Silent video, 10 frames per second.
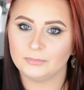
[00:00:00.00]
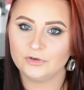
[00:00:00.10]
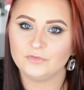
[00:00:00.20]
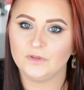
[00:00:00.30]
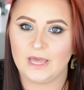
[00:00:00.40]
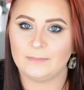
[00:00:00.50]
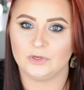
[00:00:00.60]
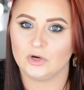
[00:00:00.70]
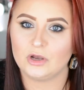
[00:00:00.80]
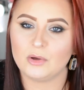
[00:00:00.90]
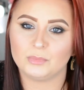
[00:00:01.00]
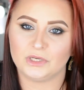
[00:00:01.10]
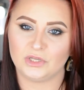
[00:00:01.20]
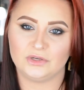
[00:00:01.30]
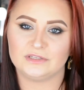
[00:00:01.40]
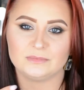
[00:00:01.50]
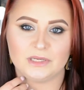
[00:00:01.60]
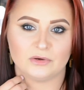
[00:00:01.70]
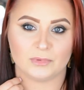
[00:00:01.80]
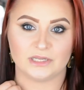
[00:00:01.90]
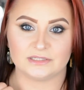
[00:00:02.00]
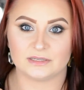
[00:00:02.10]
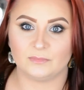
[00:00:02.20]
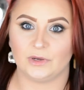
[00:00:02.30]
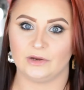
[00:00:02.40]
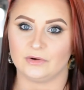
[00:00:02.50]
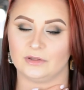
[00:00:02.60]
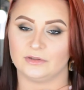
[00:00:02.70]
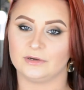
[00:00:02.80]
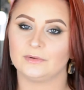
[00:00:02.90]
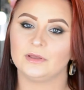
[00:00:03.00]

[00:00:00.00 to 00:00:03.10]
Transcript: Good for them. You're a company. You need to make your money some way or another.